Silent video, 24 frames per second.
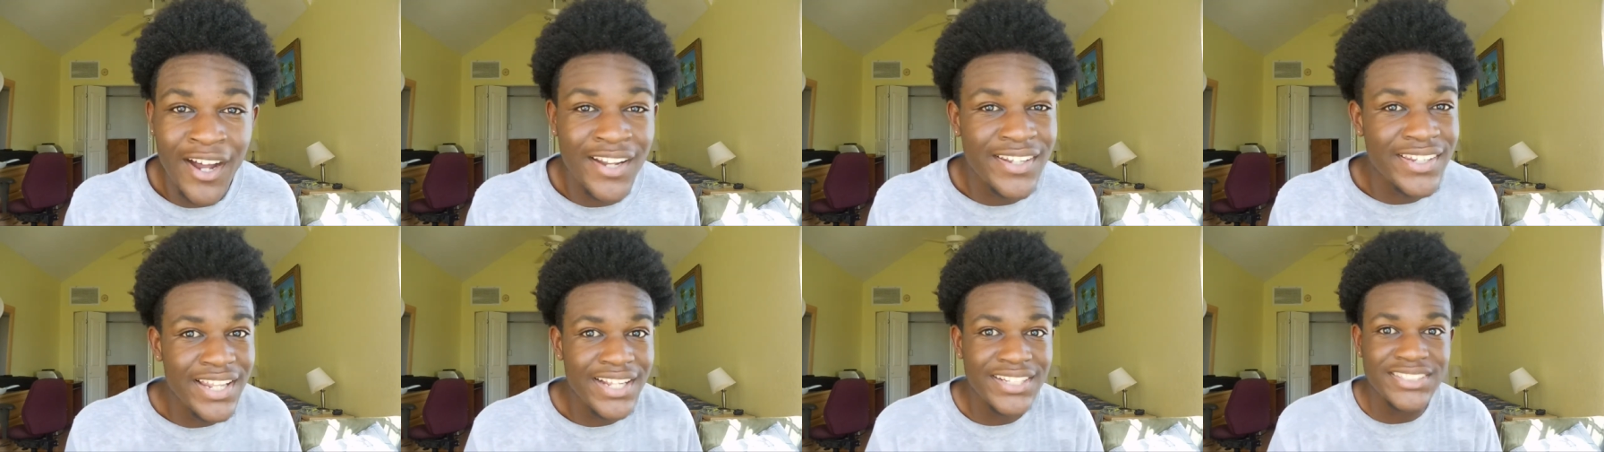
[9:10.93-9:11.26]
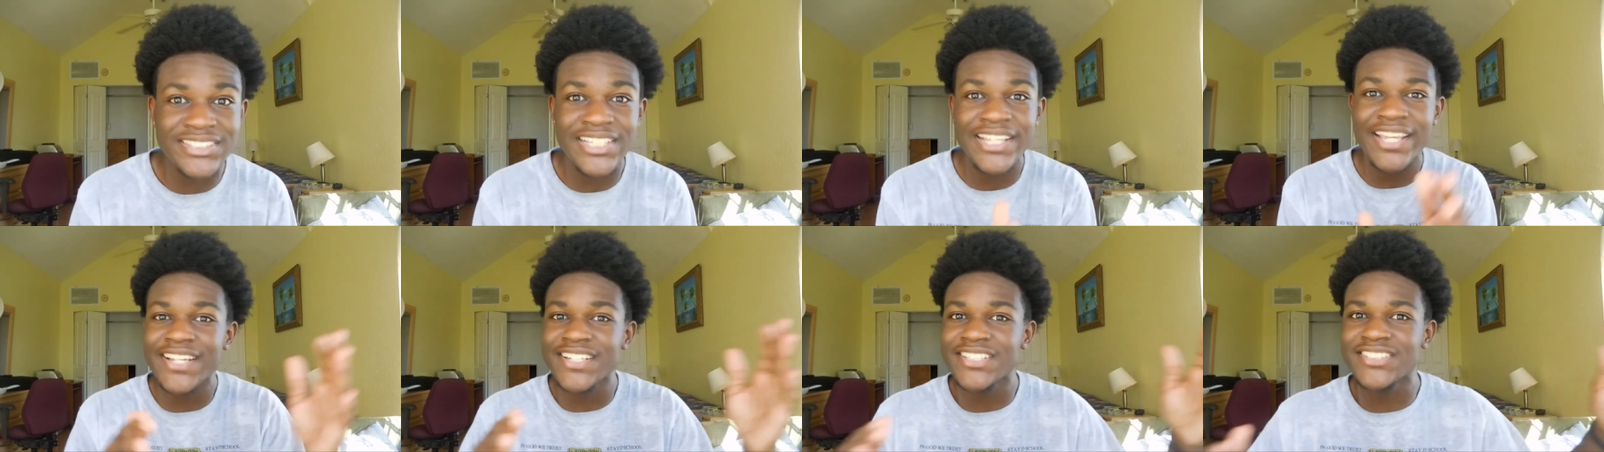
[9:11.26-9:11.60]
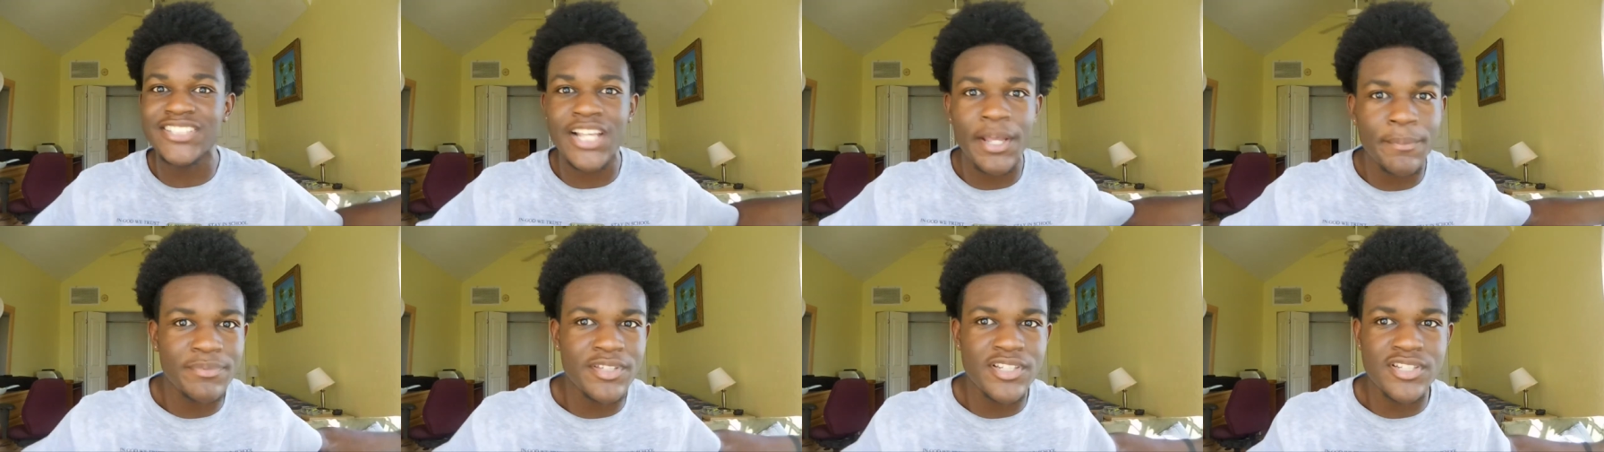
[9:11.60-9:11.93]
unless they
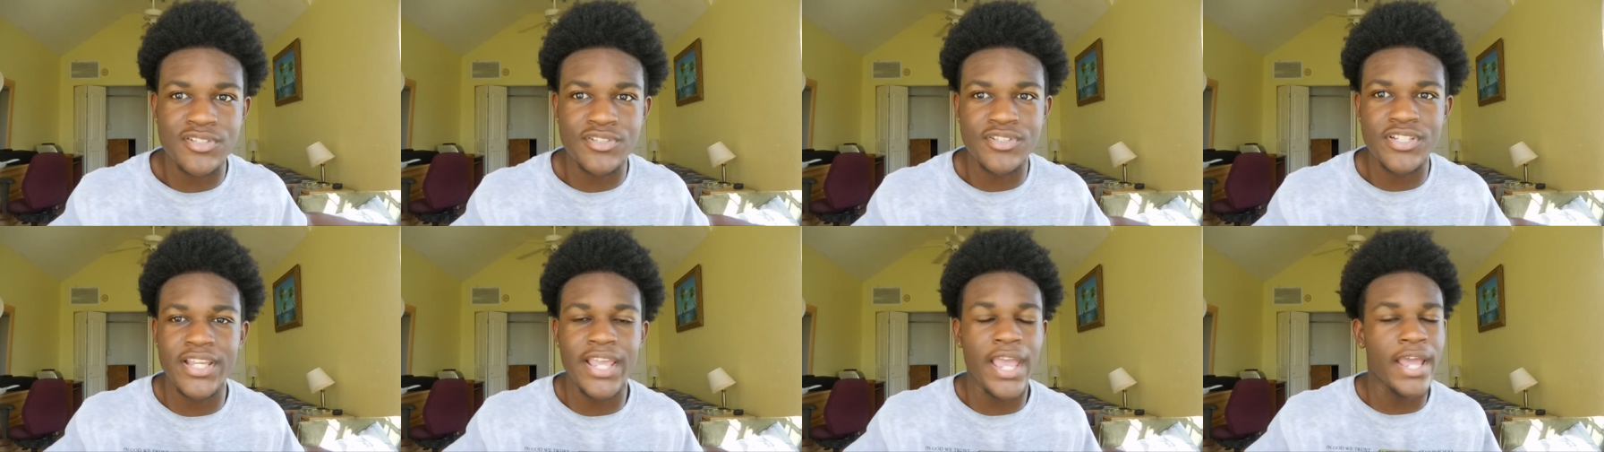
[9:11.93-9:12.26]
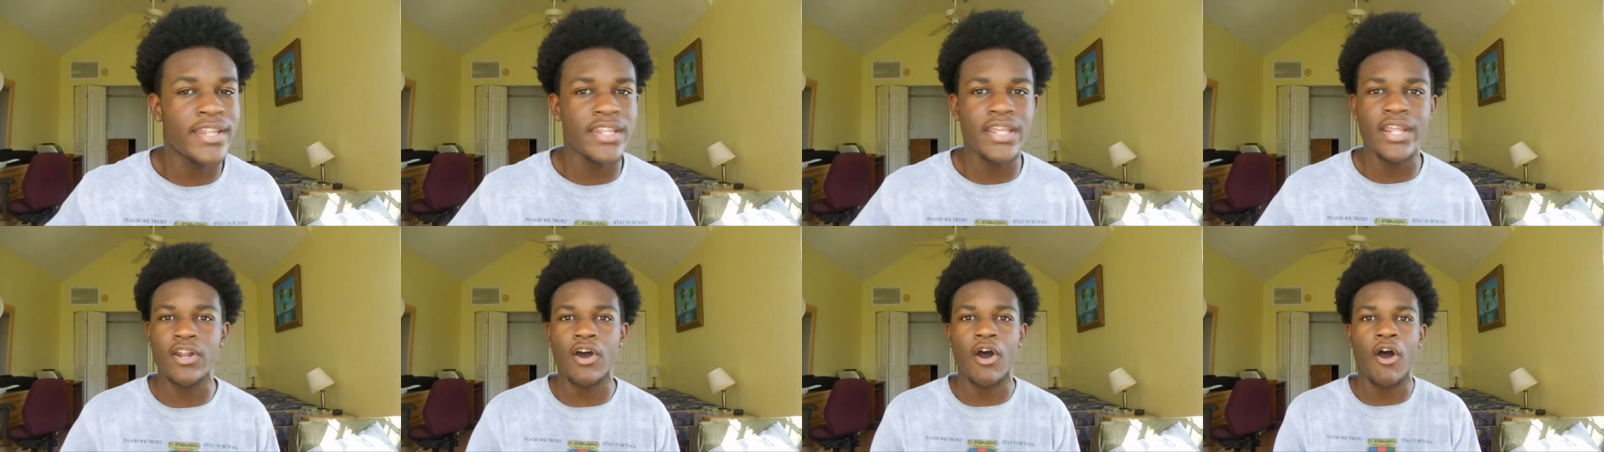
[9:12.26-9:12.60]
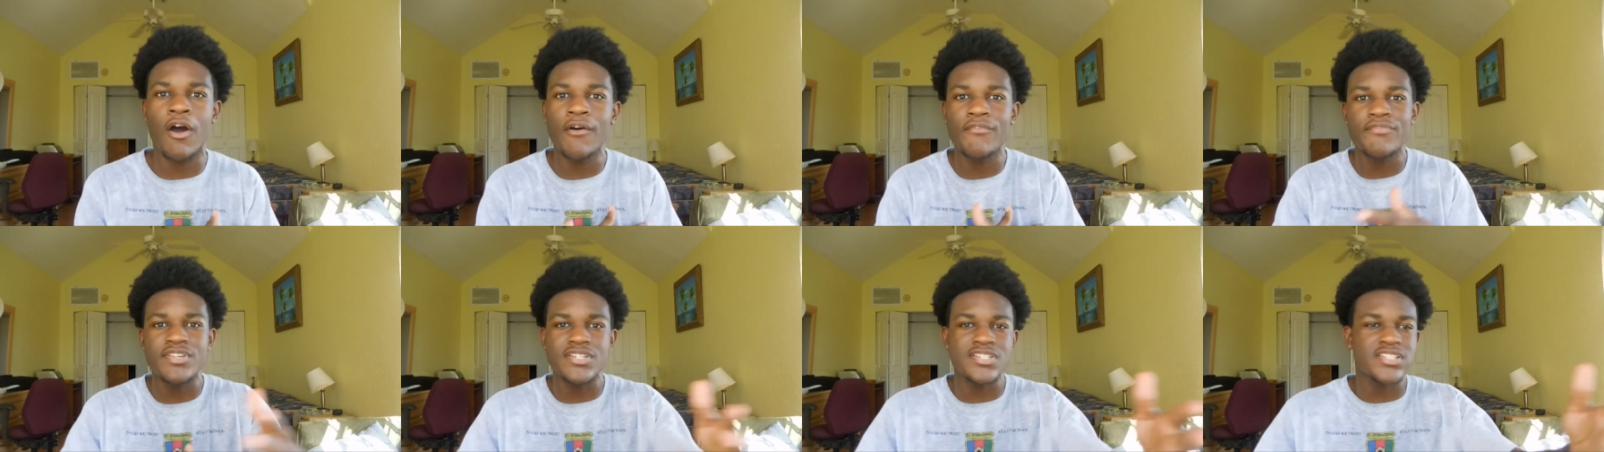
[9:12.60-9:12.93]
accept the streak and then
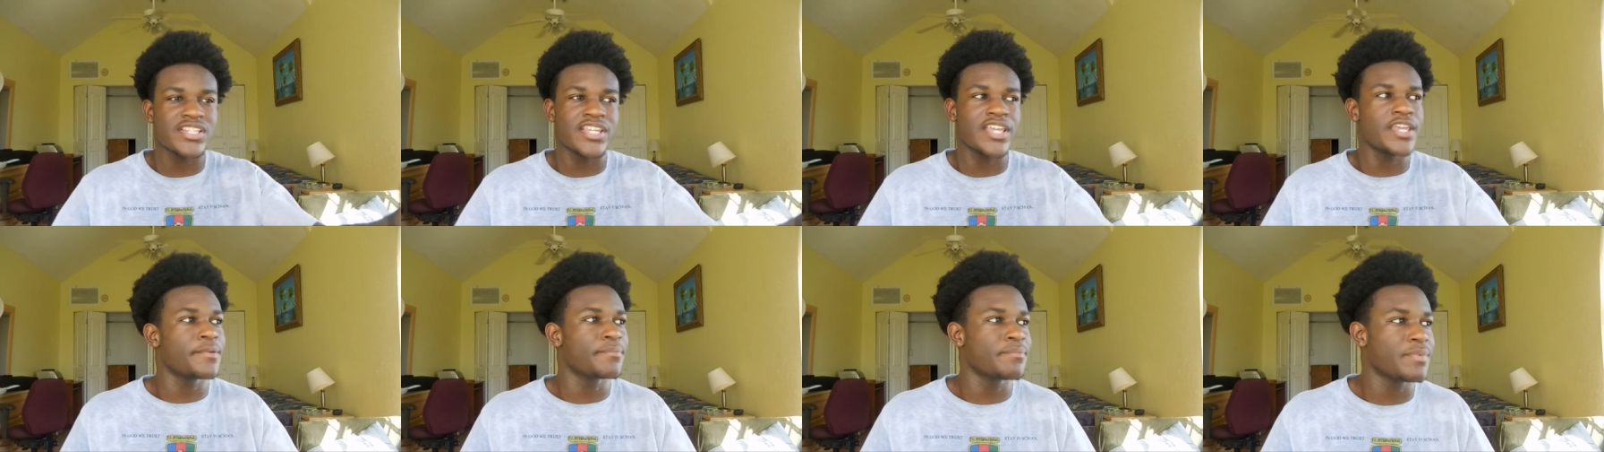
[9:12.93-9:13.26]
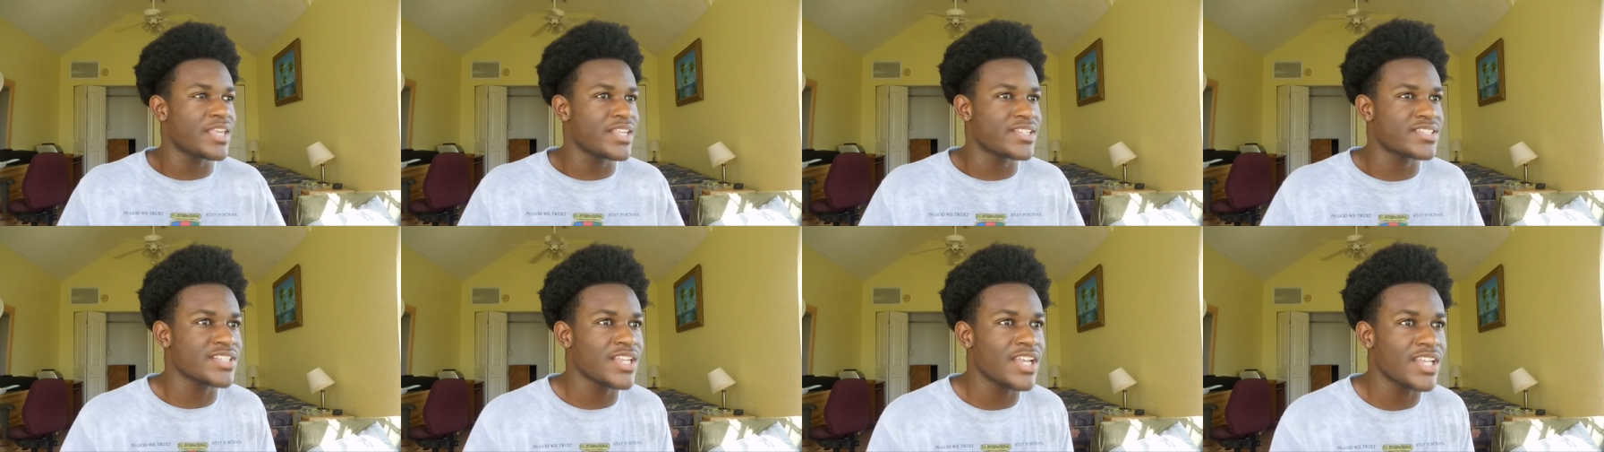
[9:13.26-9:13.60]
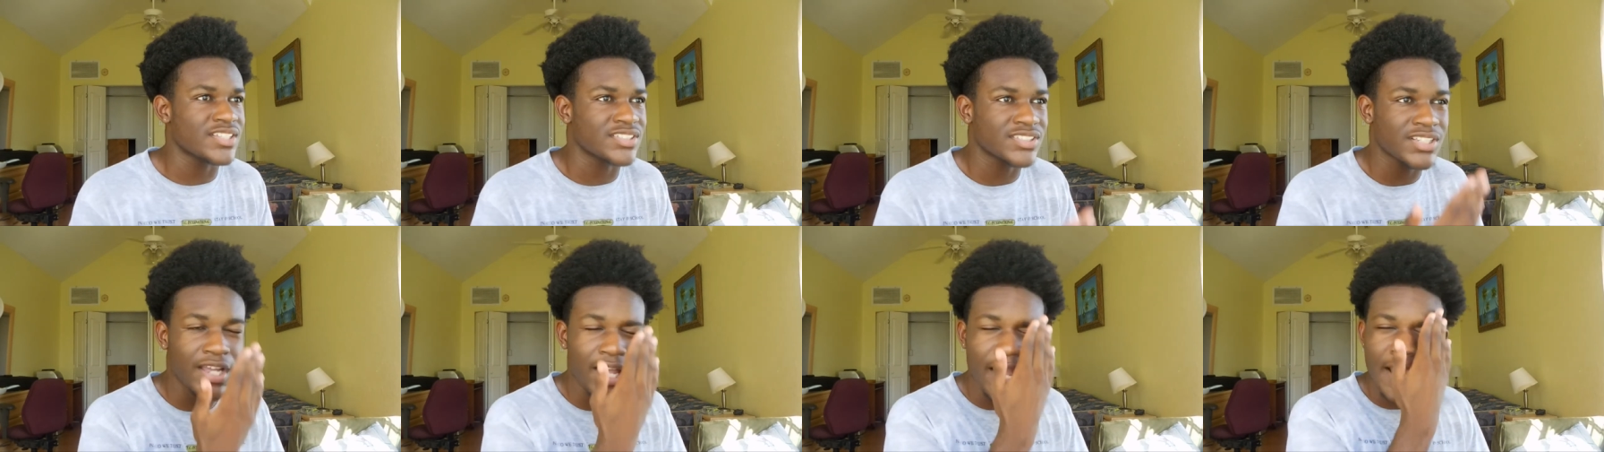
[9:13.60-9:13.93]
obviously it makes
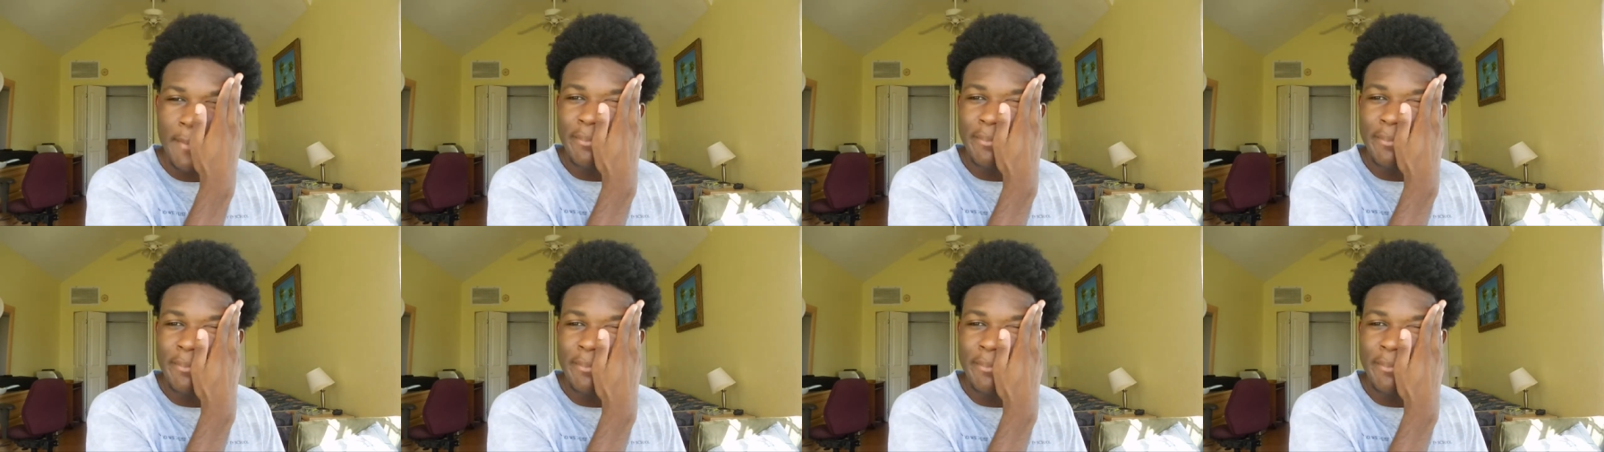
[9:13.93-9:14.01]
sense.